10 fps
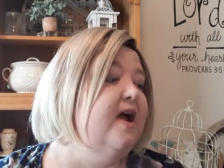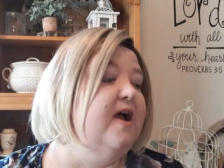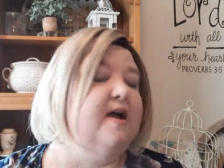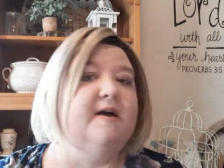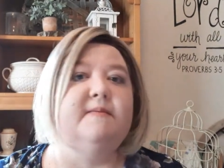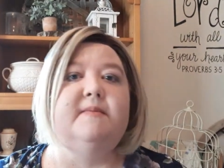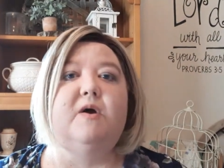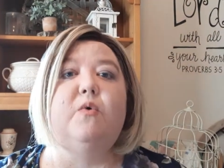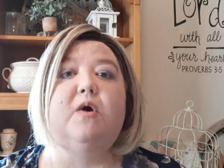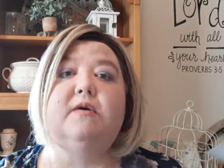Um,
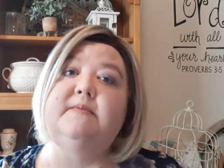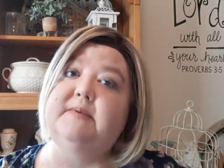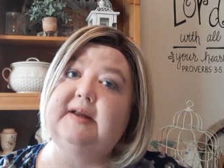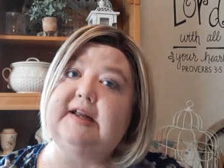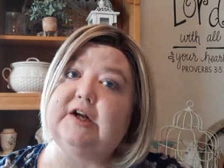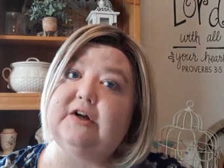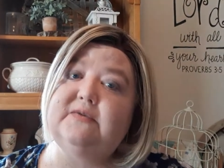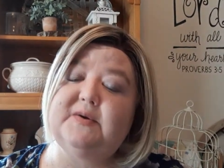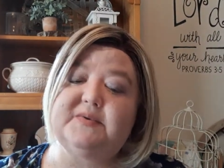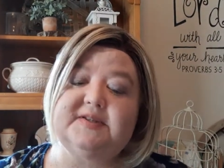or here,
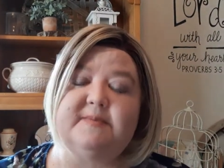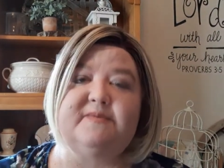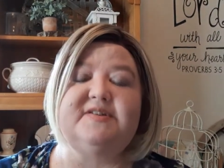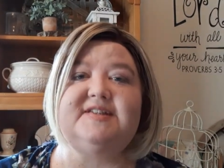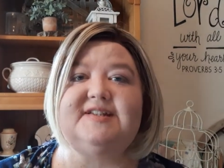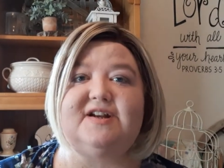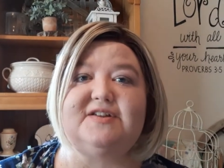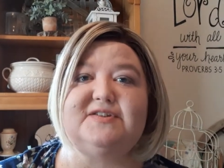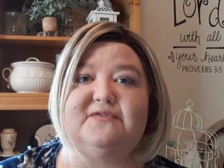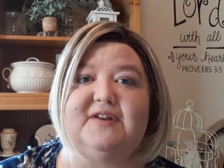there were some of us that did
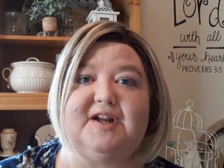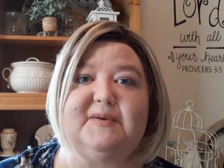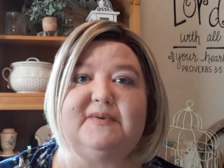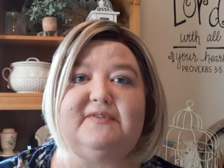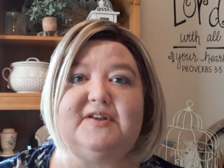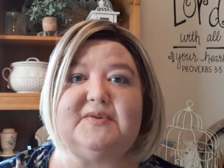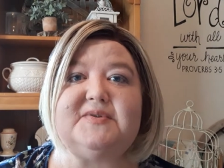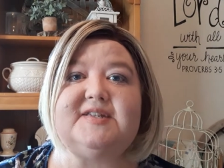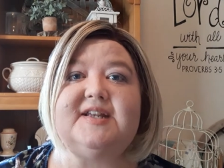also video reviews.